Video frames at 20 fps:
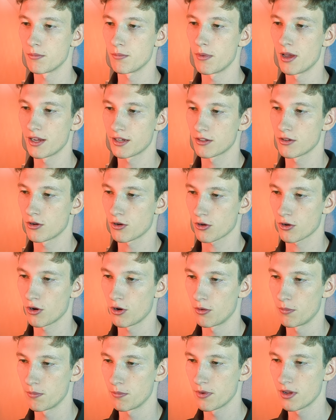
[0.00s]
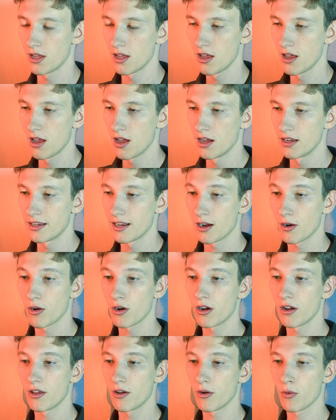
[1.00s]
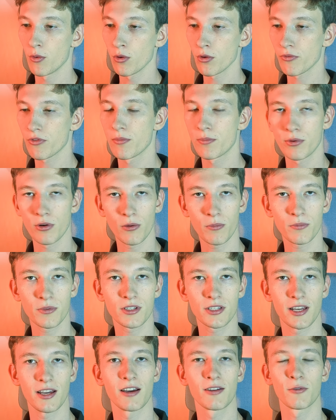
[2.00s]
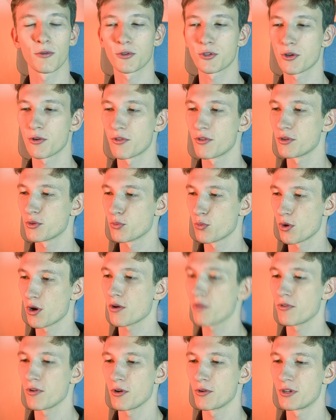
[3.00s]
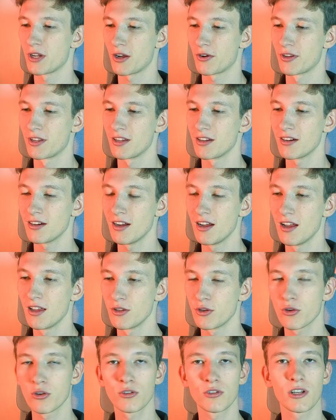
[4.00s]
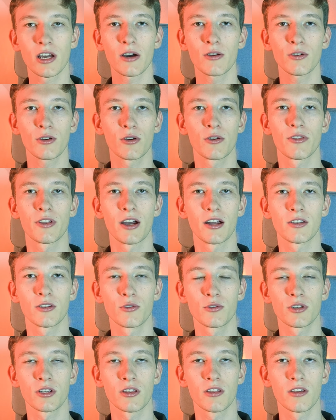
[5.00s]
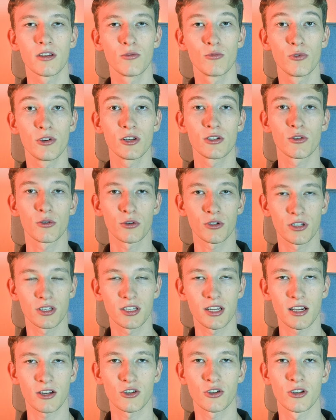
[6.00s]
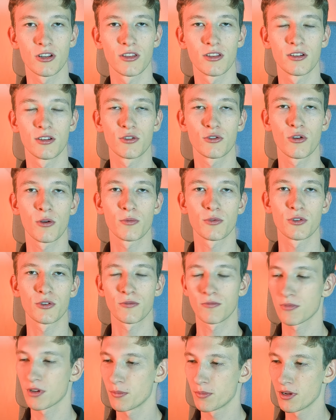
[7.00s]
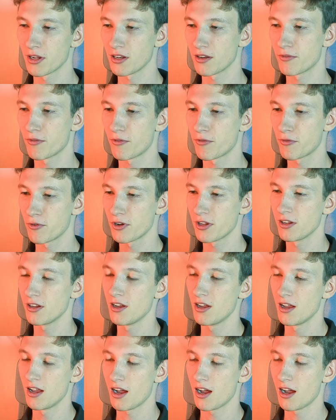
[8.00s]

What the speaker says: Make.com. Now, all of the prompts and also this workflow down here, you can download that using the resources section in the description, completely for free.